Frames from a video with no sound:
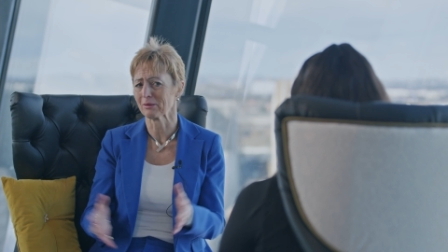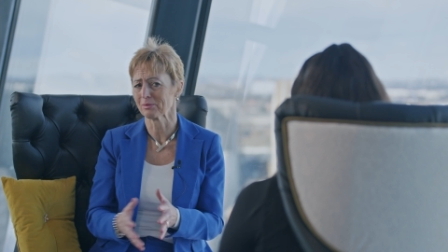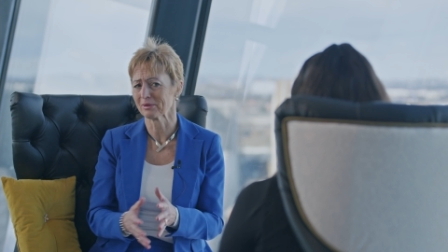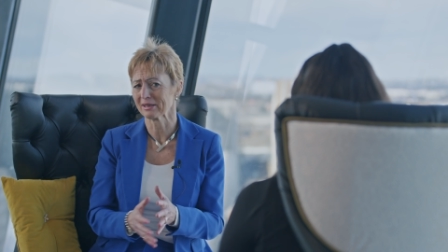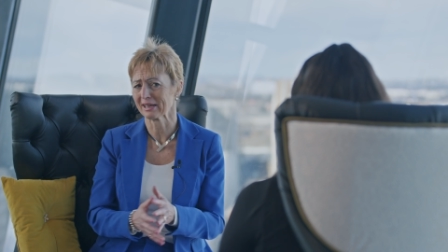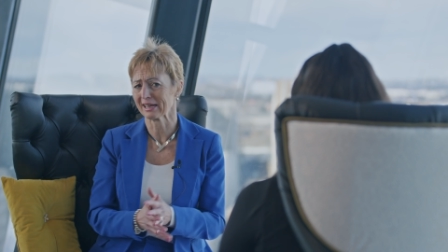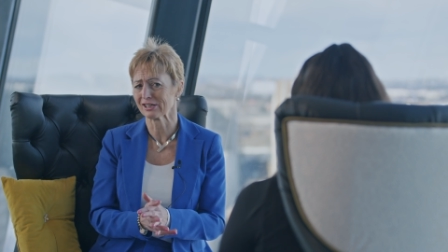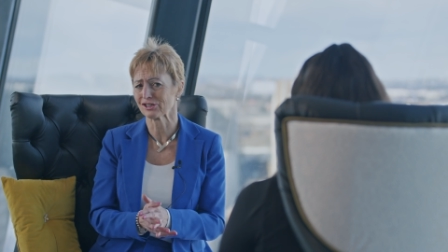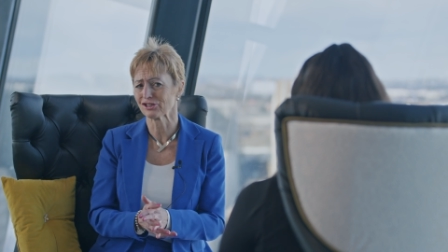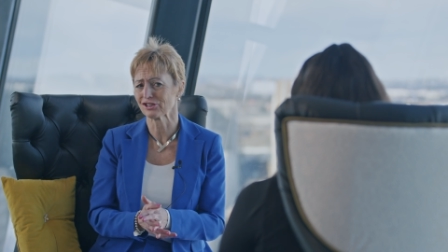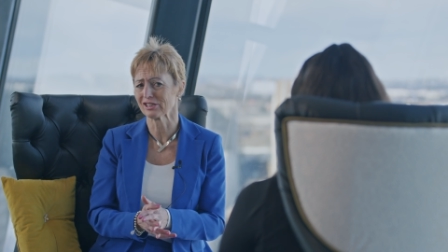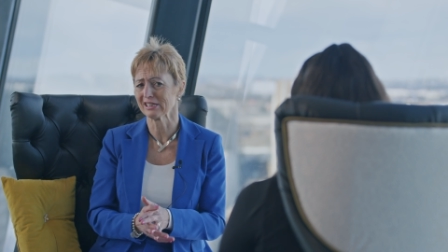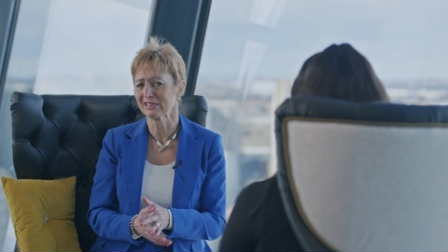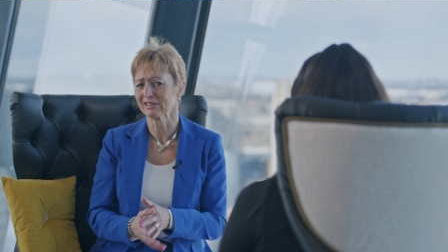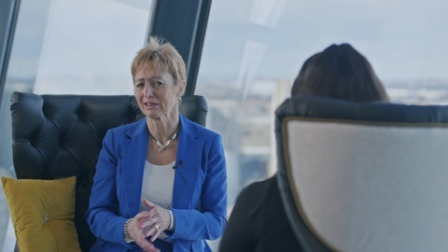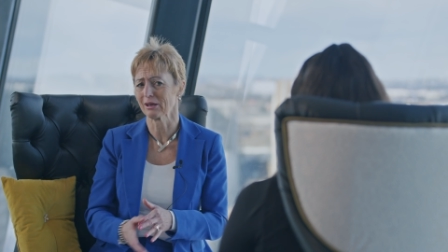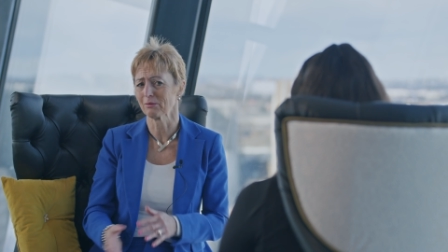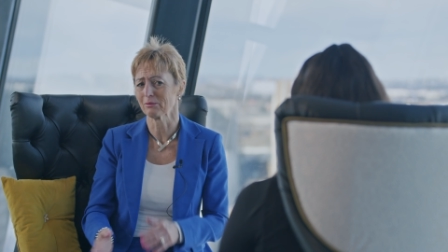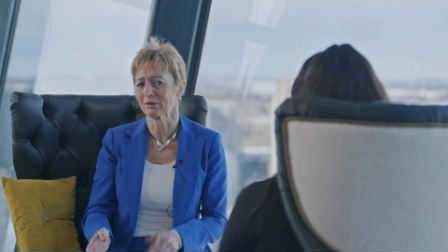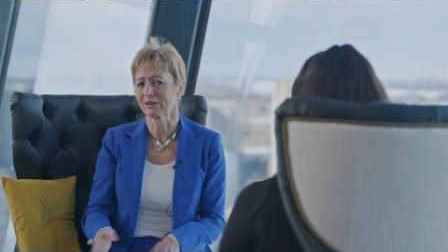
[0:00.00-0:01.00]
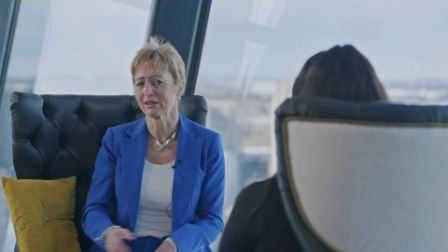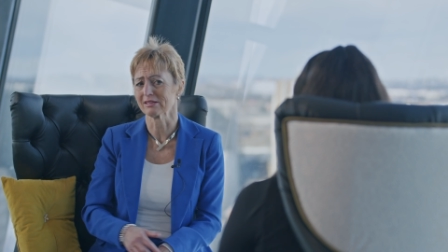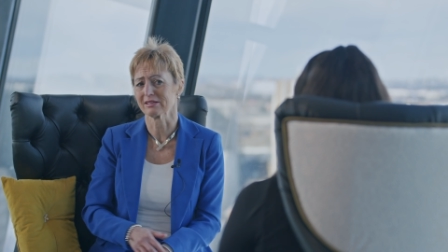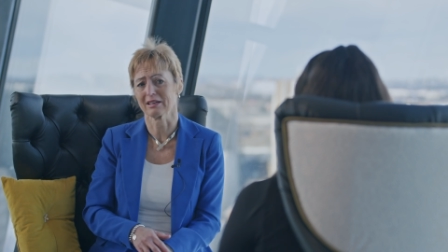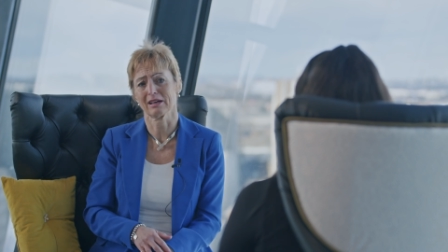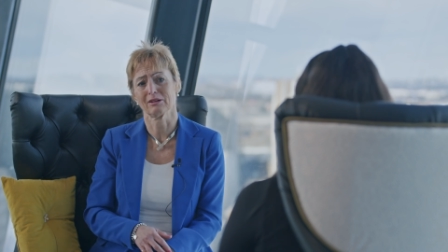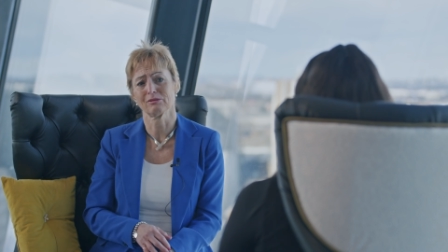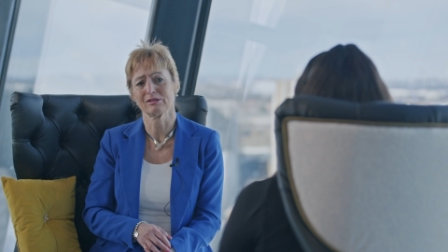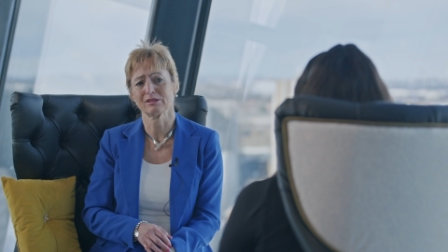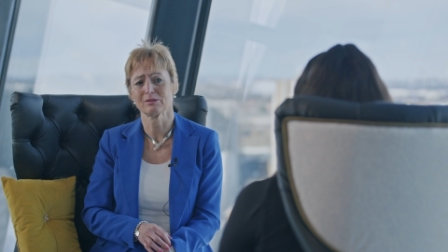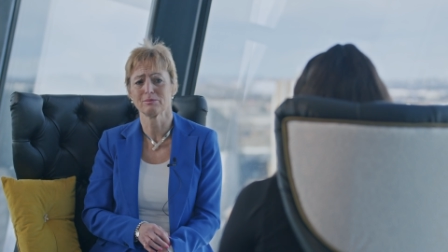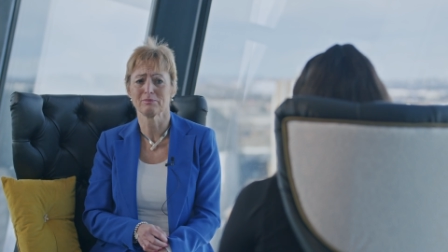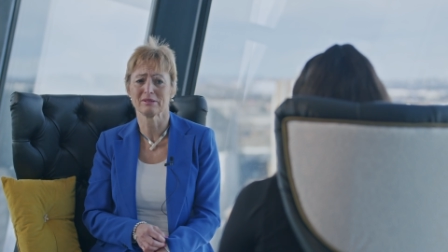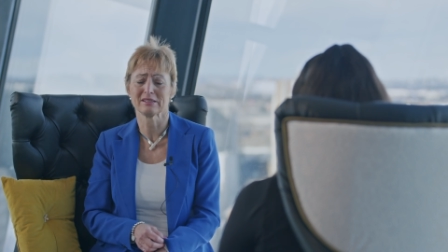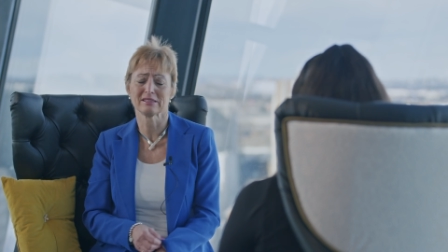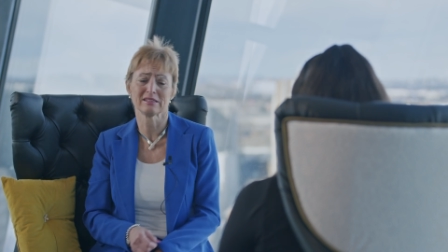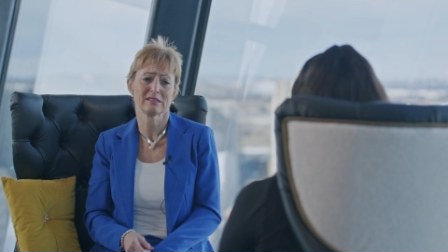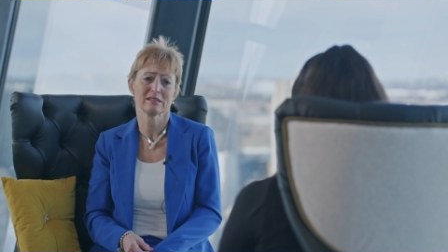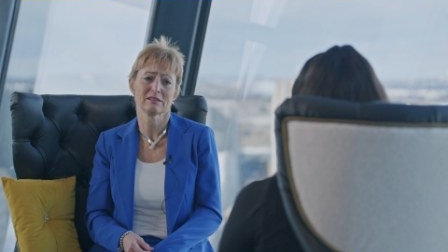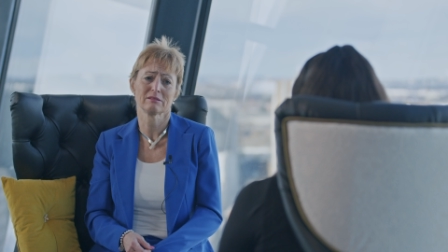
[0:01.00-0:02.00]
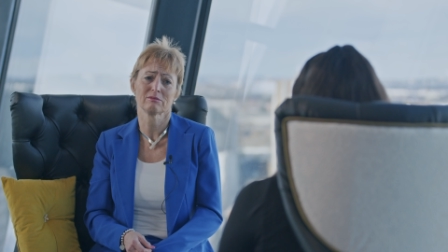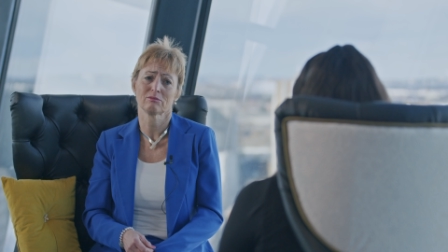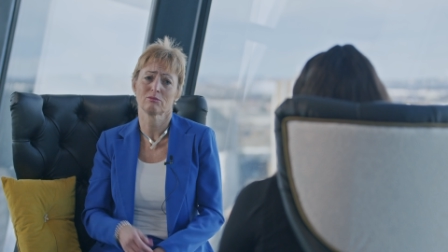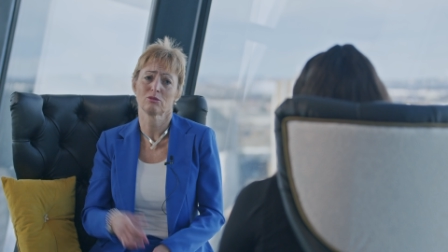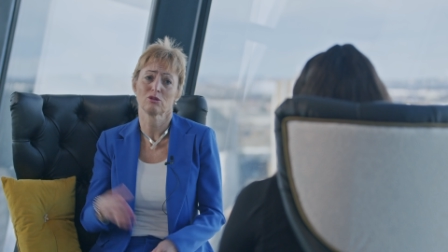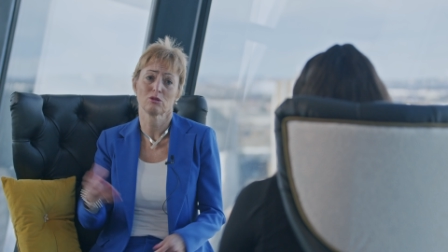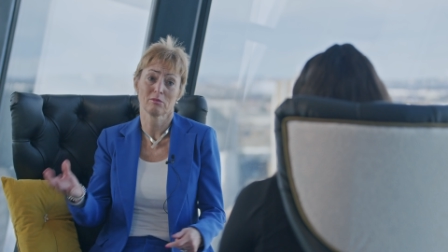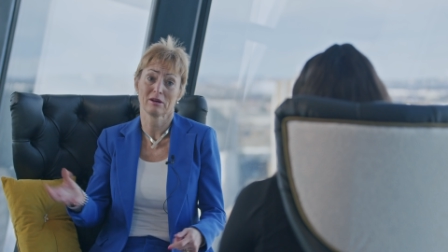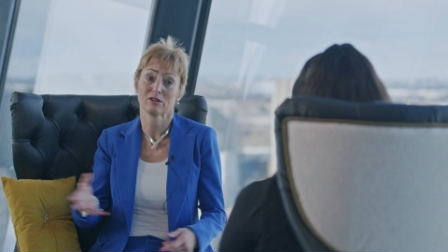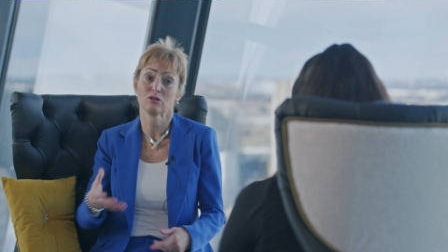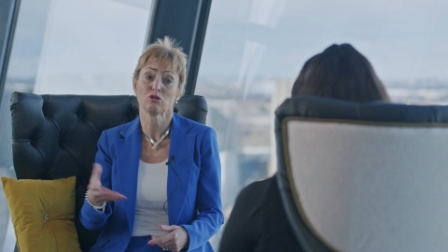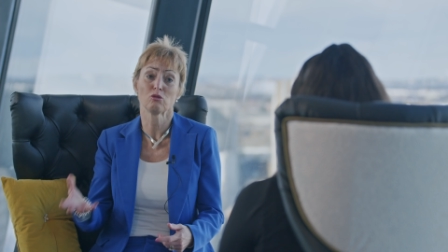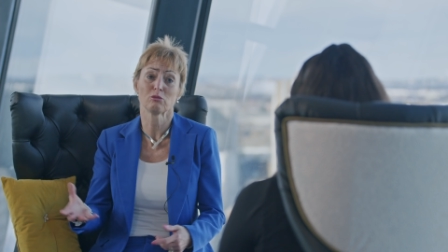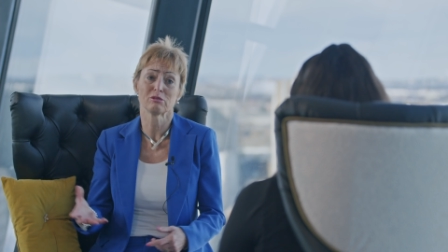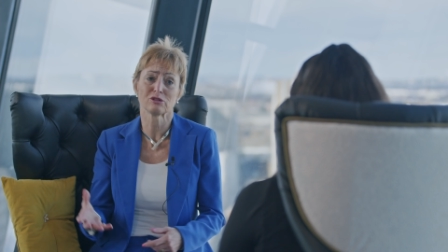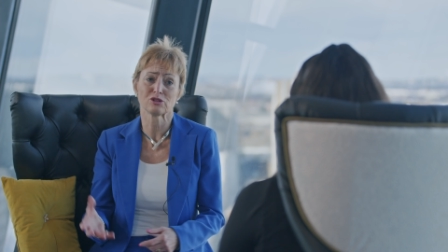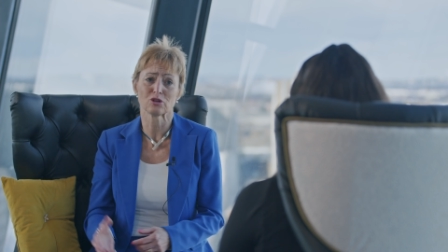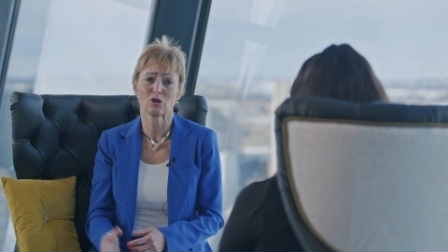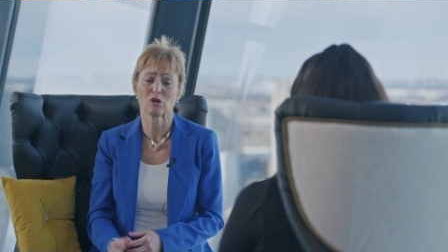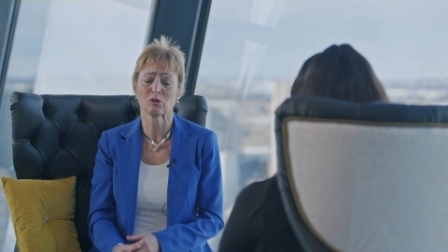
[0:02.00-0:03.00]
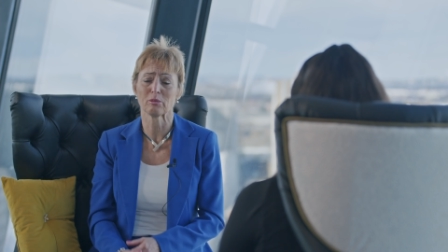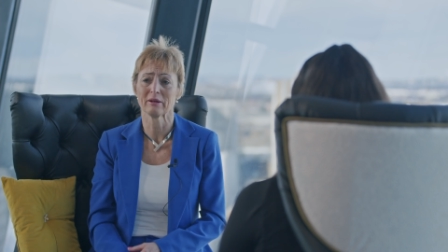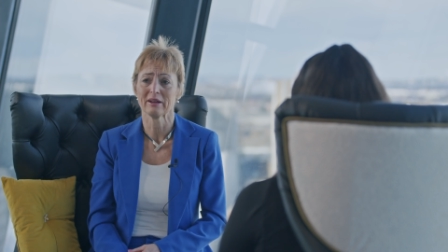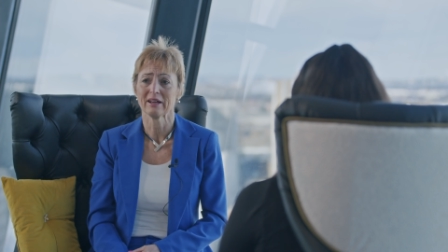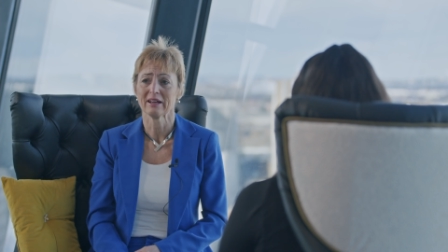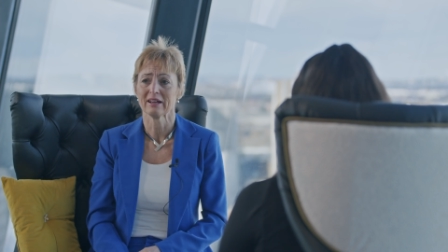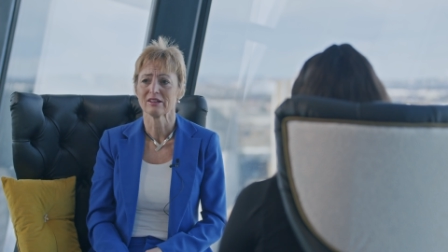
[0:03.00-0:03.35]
PhD done because I was busy with my normal job.